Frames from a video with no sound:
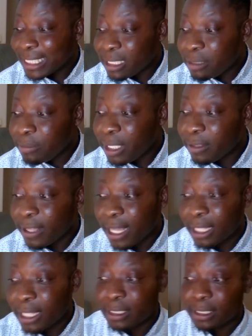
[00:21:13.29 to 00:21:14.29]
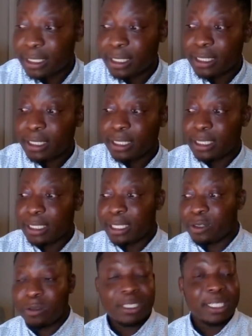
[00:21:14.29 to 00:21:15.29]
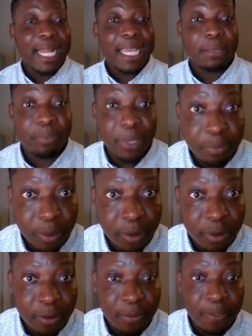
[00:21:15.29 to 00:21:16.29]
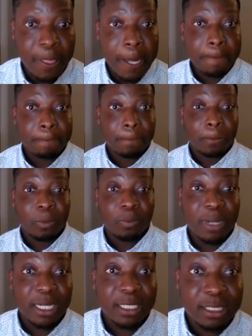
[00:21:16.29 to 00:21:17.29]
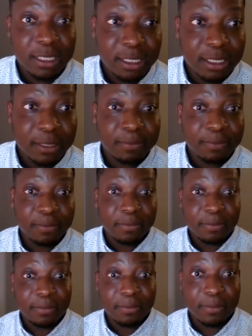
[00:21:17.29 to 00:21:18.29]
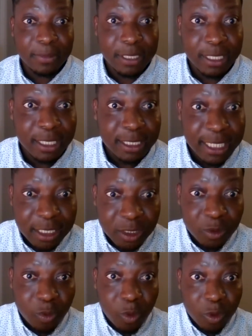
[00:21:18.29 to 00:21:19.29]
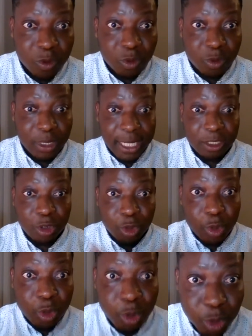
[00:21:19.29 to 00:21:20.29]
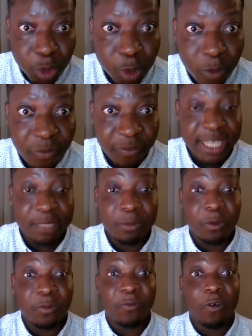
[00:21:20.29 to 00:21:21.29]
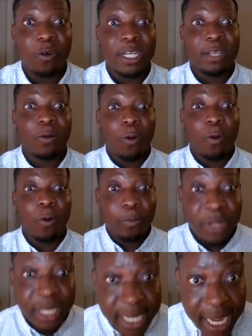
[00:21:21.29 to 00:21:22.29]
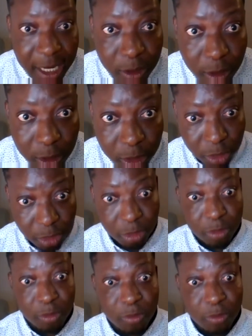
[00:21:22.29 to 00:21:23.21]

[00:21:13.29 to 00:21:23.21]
mean that they don't like people, but they just want to get used to you first before they open their doors to you.